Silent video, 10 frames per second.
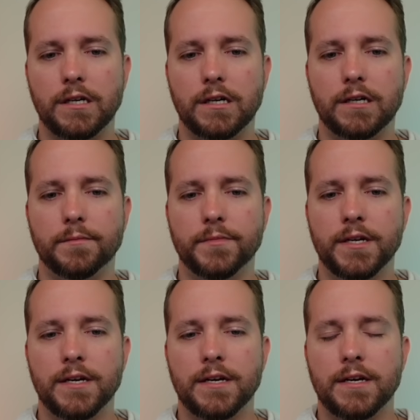Um,
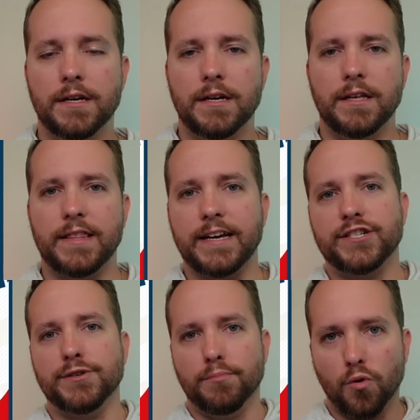that
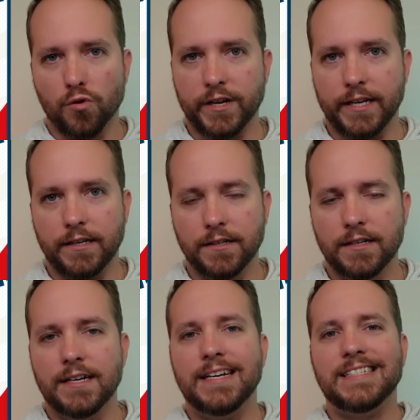supported
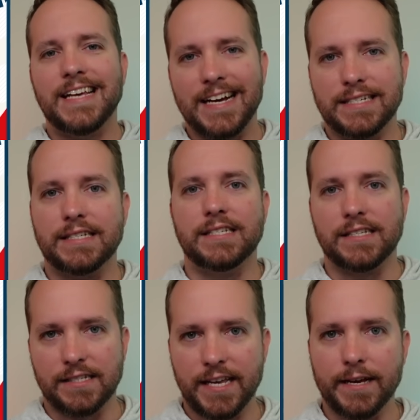
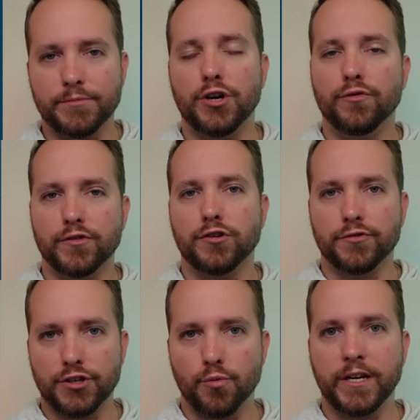Texas's attempt to
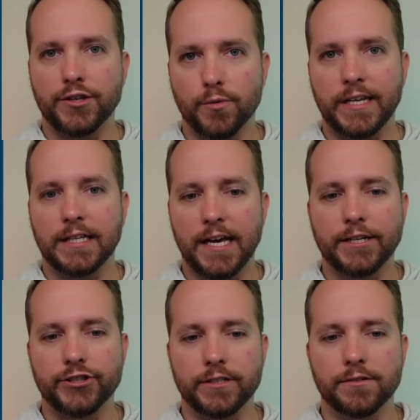overturn the 2020
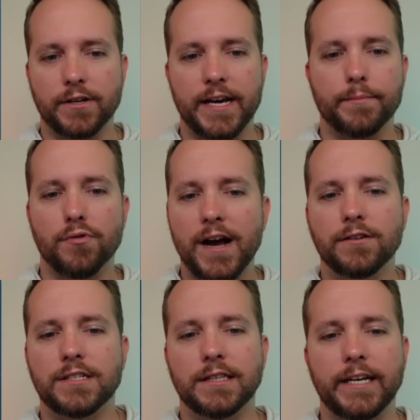election. Okay,
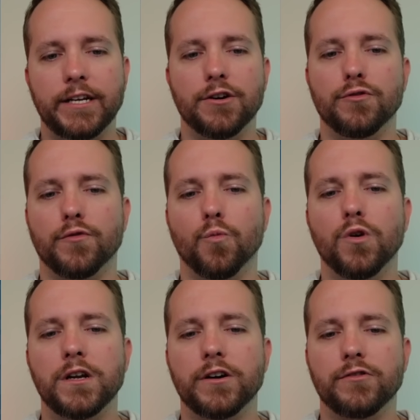proud to lead over
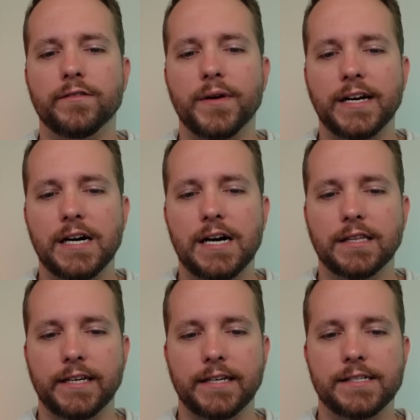100 of my
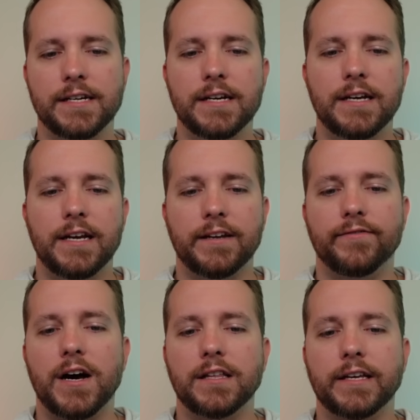colleagues in
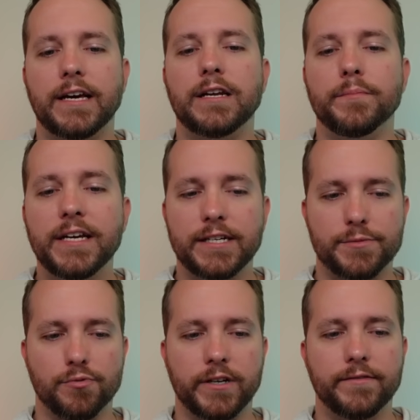filing an amicus
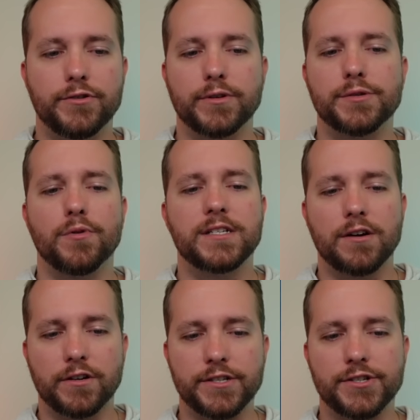brief to express
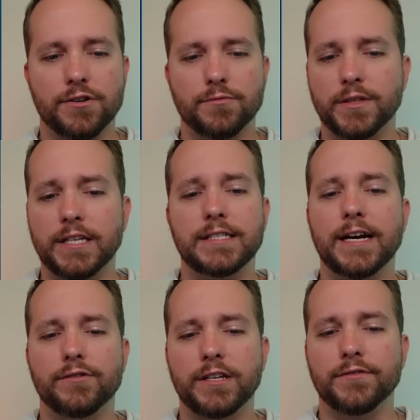our concern with the
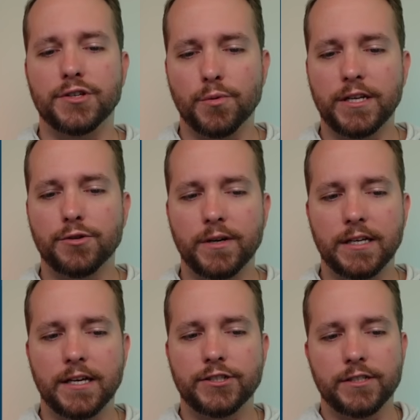integrity of the 2020
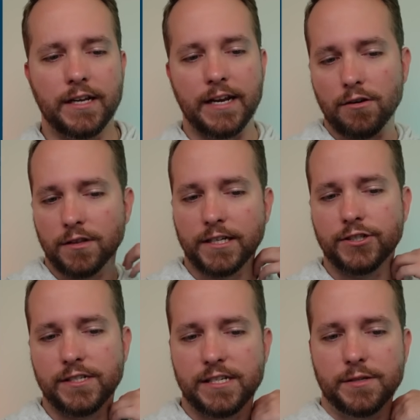election and our
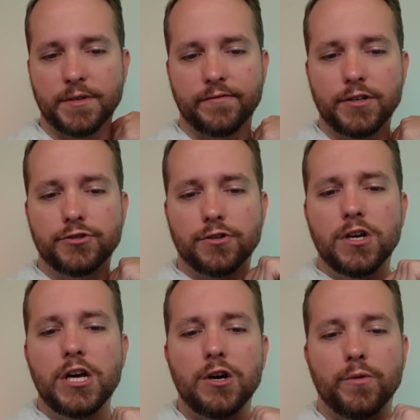election system in the future.
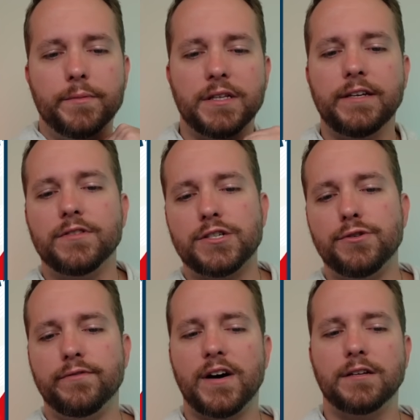We believe this
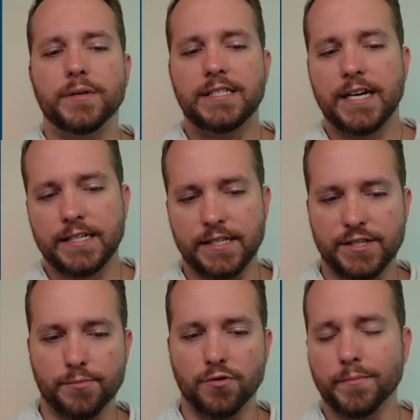suit filed by Texas,
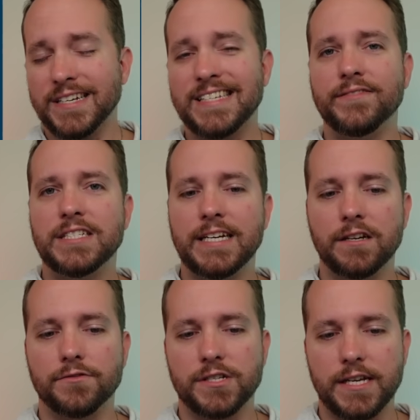supported by 17
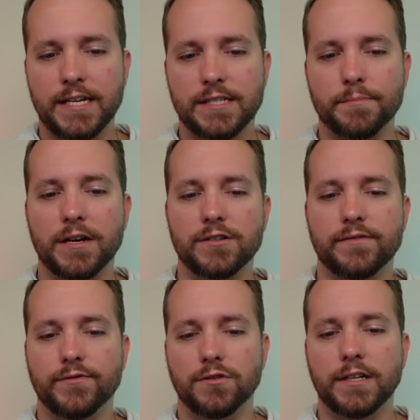other states, merits
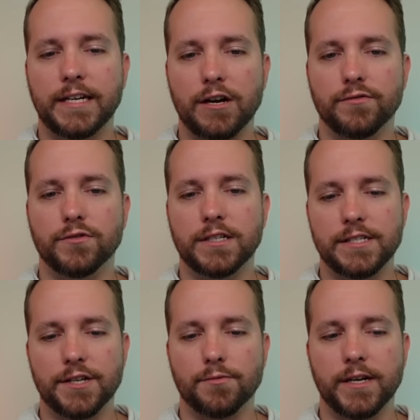full and careful
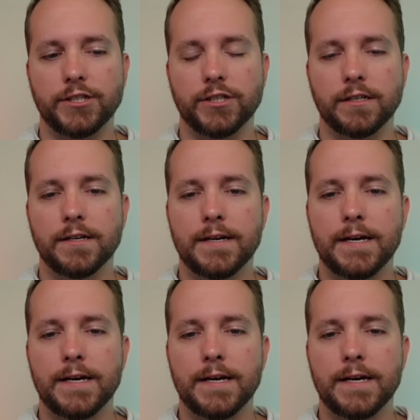consideration